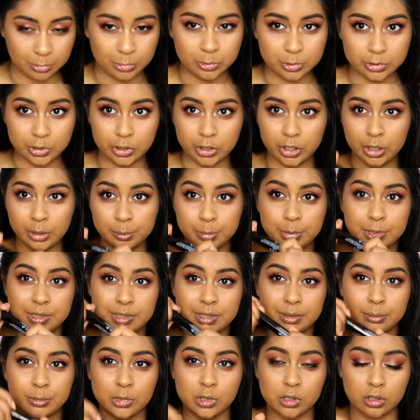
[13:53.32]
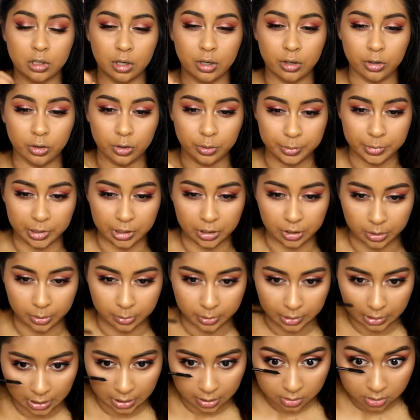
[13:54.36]
I'm also going to put some mascara on my
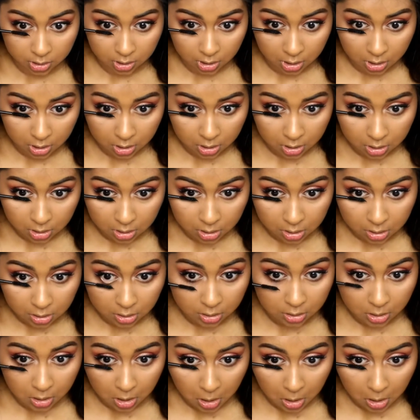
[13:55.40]
lower lashes.